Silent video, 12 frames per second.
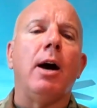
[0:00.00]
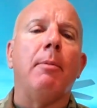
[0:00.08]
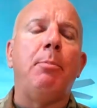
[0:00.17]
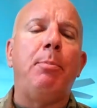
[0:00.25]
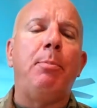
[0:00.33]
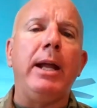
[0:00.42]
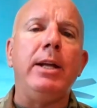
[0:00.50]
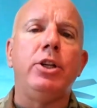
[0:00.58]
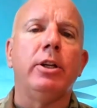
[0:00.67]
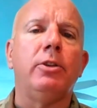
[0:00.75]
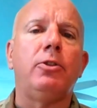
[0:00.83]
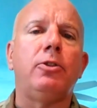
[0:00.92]

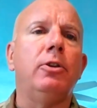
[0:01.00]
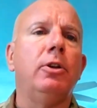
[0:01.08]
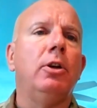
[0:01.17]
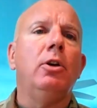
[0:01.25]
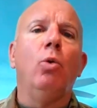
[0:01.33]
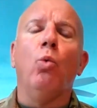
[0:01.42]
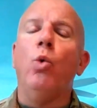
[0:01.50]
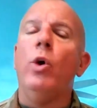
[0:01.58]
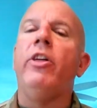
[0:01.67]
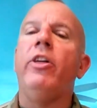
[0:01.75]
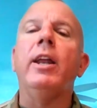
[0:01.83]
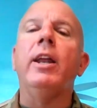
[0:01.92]
patients
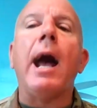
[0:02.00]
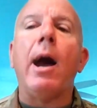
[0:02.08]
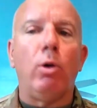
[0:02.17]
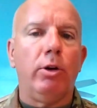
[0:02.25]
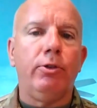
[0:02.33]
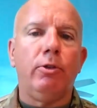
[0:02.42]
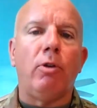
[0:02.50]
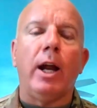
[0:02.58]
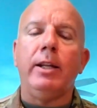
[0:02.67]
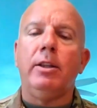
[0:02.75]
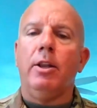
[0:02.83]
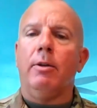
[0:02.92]
within hours, right?
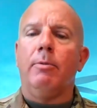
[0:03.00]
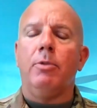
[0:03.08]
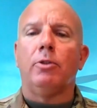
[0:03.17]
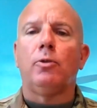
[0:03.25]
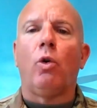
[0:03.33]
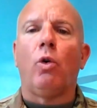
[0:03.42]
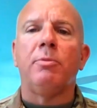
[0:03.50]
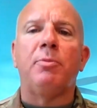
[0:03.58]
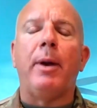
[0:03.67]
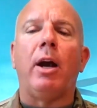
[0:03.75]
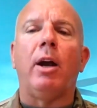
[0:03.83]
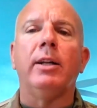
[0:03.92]
The storm's
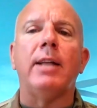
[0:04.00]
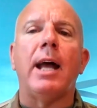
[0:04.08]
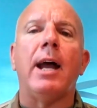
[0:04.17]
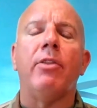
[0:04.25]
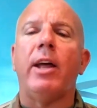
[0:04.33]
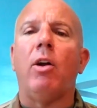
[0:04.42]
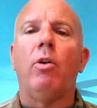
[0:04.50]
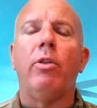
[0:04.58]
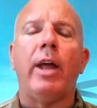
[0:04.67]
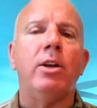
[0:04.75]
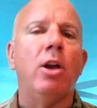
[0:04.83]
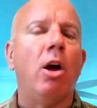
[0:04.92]
bearing down. They
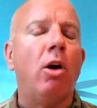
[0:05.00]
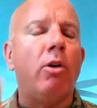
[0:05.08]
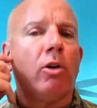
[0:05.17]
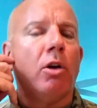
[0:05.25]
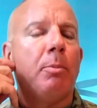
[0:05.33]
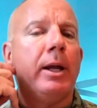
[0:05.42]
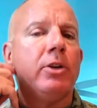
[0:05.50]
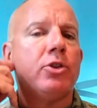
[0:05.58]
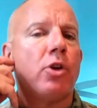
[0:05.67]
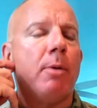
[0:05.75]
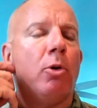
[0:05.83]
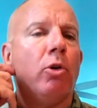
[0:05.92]
know that they're going to be in
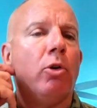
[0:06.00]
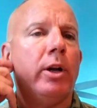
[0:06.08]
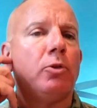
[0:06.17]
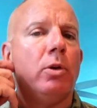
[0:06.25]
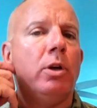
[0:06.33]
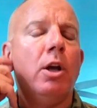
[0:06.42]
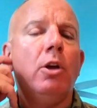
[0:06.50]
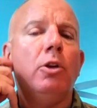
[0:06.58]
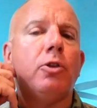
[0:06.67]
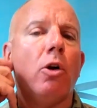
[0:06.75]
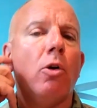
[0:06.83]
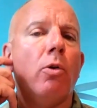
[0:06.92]
trouble in this one.
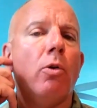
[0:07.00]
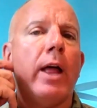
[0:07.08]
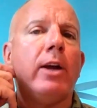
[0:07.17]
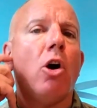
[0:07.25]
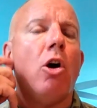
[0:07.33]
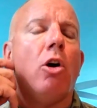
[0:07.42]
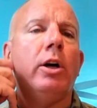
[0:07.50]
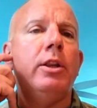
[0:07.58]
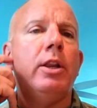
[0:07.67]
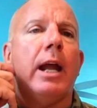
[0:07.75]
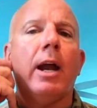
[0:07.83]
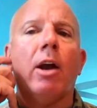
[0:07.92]
So they call in the
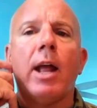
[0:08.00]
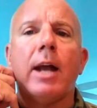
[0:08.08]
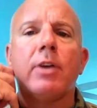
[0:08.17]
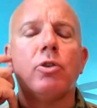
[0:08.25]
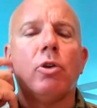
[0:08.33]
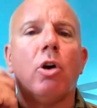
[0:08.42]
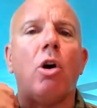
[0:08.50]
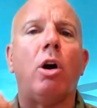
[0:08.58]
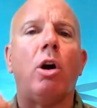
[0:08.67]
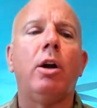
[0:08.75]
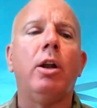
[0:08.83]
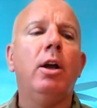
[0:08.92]
Air National
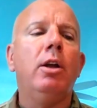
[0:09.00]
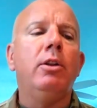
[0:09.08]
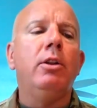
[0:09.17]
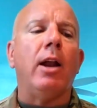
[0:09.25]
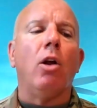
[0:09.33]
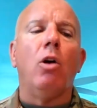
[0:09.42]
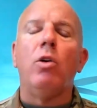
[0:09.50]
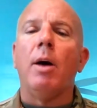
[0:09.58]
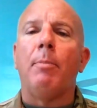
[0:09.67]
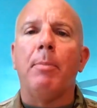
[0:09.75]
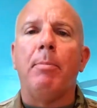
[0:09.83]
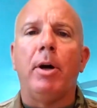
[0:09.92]
Guard. They load up a
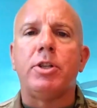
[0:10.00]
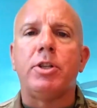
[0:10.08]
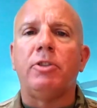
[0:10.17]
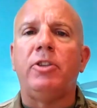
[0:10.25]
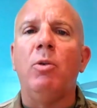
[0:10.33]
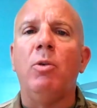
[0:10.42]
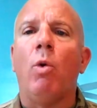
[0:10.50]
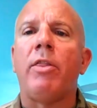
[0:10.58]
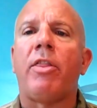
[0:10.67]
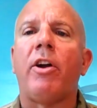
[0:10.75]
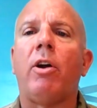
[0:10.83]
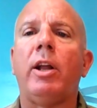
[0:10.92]
bunch of
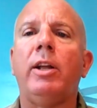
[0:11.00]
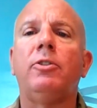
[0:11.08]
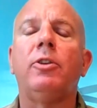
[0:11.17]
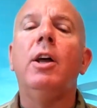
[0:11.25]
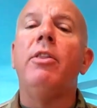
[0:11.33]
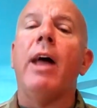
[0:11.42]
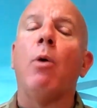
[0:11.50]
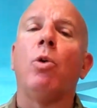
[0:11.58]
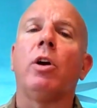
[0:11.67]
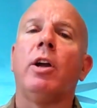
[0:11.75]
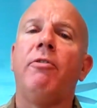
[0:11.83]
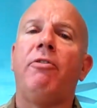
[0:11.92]
C-130s that were
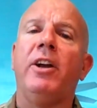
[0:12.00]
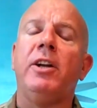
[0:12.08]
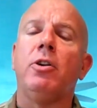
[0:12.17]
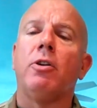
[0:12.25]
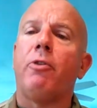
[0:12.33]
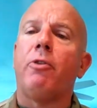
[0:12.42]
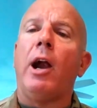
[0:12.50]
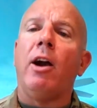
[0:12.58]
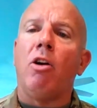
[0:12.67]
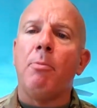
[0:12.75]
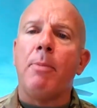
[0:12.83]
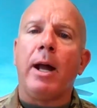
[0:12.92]
configured for
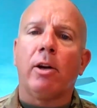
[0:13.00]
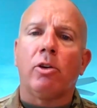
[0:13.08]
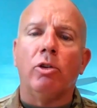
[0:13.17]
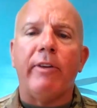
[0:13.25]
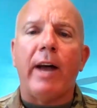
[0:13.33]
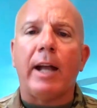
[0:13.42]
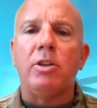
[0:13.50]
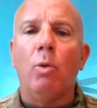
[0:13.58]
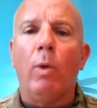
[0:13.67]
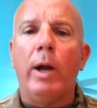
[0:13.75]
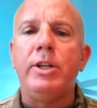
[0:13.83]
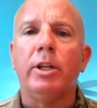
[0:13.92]
aeromedical
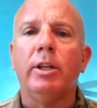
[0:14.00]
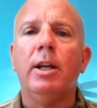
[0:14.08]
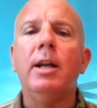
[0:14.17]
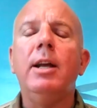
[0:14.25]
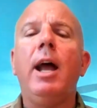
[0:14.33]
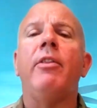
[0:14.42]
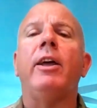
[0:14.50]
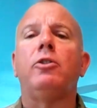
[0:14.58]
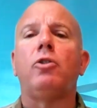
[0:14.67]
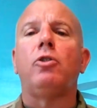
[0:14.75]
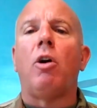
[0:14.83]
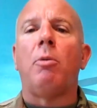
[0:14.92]
evacuation, and they
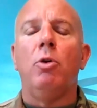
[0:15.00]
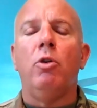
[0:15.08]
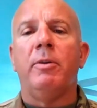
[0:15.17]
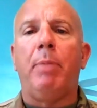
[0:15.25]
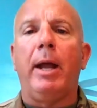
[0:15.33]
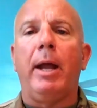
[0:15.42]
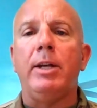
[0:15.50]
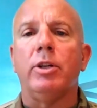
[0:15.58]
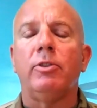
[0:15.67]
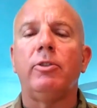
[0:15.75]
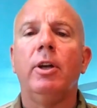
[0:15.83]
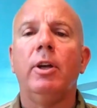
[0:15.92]
start moving
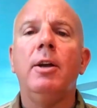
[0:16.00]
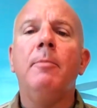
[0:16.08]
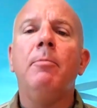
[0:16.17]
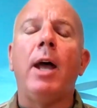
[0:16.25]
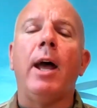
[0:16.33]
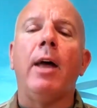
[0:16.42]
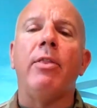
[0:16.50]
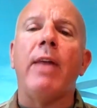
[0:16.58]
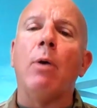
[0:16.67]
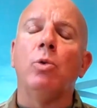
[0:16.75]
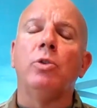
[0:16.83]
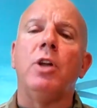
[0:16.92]
patients. And that
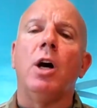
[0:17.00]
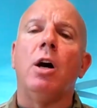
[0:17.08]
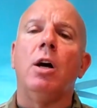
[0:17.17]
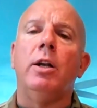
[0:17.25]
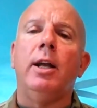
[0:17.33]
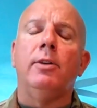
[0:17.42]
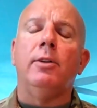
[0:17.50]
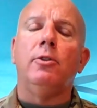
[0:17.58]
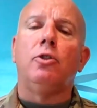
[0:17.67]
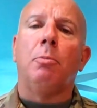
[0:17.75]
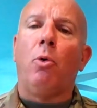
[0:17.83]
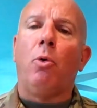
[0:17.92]
was done in
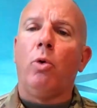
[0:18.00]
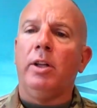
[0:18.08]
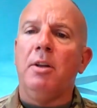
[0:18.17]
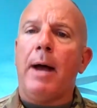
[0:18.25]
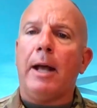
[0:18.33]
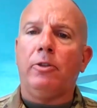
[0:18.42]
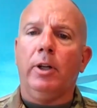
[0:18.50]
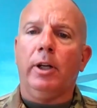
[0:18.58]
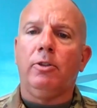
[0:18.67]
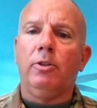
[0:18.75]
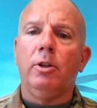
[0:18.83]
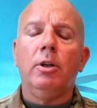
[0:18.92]
support of
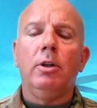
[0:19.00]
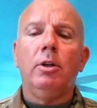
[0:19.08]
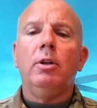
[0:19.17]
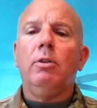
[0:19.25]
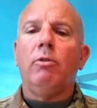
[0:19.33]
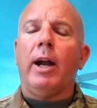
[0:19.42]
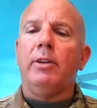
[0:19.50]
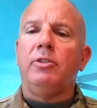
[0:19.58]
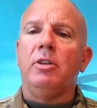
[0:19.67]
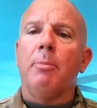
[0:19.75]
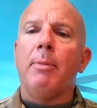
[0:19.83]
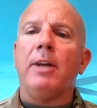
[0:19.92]
domestics, right? It's a
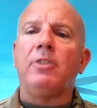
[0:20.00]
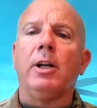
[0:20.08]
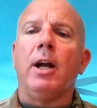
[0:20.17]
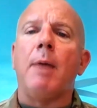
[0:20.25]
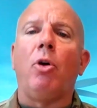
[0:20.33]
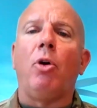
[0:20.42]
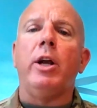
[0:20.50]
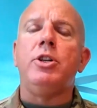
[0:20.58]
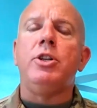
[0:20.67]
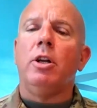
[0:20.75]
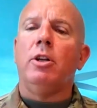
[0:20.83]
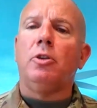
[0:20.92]
domestic operation
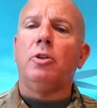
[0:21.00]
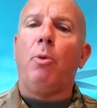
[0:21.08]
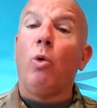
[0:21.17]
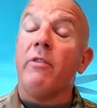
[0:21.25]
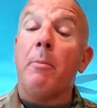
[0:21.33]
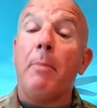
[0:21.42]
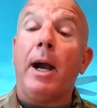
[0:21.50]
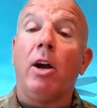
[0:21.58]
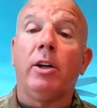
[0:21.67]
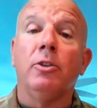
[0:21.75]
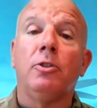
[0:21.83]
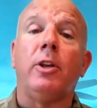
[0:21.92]
in support of
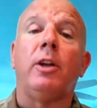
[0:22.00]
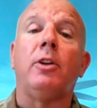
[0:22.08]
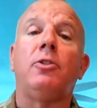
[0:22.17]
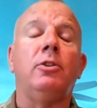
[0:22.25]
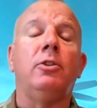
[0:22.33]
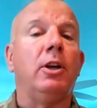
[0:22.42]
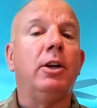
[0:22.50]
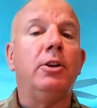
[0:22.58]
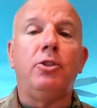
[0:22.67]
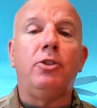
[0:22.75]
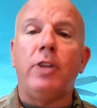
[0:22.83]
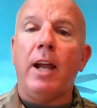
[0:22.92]
American citizens,
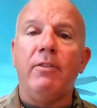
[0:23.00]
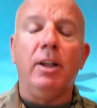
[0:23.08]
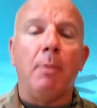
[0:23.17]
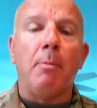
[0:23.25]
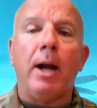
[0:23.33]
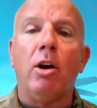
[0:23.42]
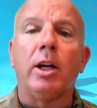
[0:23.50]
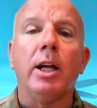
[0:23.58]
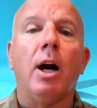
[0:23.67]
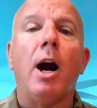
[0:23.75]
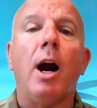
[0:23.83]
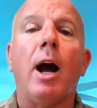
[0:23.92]
saving American
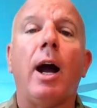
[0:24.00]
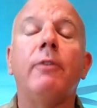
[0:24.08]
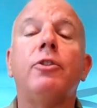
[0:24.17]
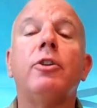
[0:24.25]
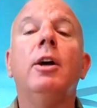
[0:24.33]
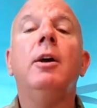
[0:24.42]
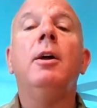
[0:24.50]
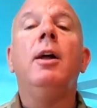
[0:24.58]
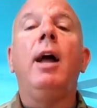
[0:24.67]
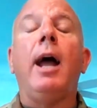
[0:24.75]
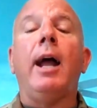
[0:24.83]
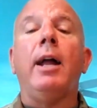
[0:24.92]
lives,
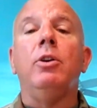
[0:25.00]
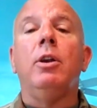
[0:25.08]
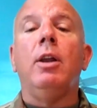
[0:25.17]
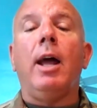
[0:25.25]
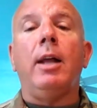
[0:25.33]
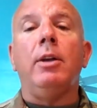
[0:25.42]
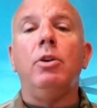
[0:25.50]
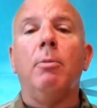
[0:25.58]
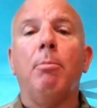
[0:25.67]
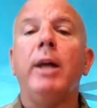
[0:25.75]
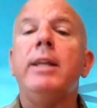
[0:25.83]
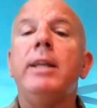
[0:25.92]

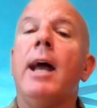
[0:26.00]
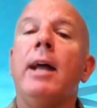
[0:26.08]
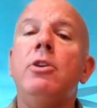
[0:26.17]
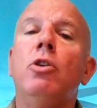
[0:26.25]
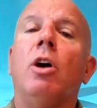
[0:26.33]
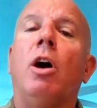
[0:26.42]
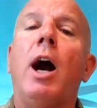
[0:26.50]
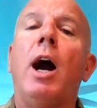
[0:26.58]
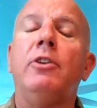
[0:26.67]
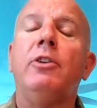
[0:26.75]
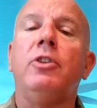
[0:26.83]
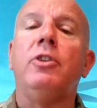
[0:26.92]
but yet
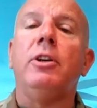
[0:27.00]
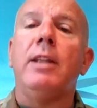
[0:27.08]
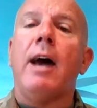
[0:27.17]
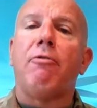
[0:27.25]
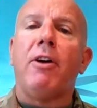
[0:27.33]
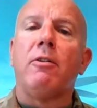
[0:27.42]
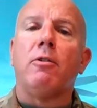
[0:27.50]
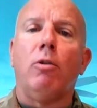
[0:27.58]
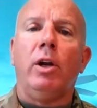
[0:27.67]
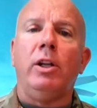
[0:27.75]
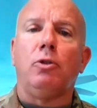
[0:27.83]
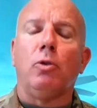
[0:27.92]
utilizing that federal
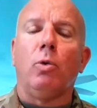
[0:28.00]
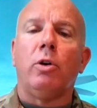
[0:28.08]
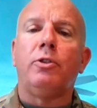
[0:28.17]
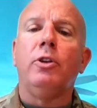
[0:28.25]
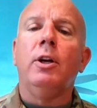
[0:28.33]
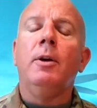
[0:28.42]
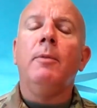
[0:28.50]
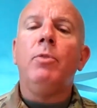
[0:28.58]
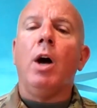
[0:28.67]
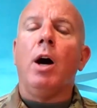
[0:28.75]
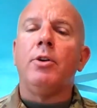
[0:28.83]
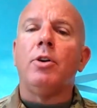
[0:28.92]
resource
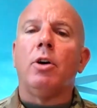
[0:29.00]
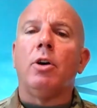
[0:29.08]
under